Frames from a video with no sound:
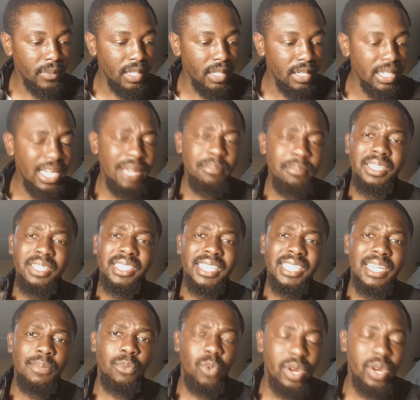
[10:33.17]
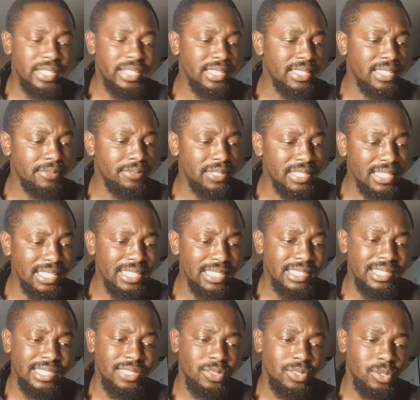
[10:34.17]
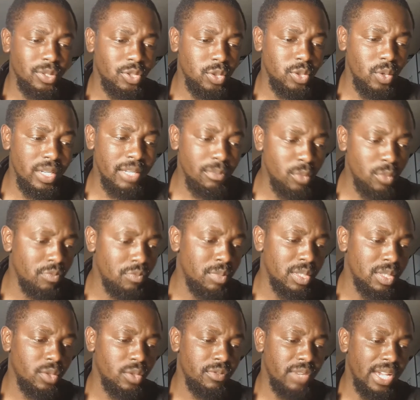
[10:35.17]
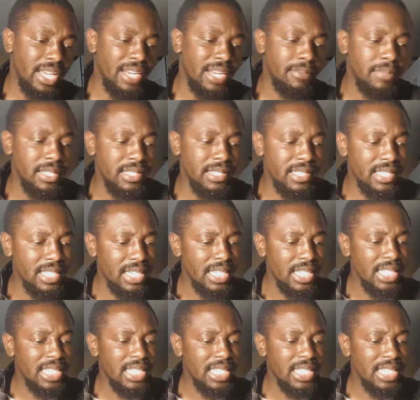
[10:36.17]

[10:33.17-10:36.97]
yeah, building up quarantine facilities, controlling movement of your animals.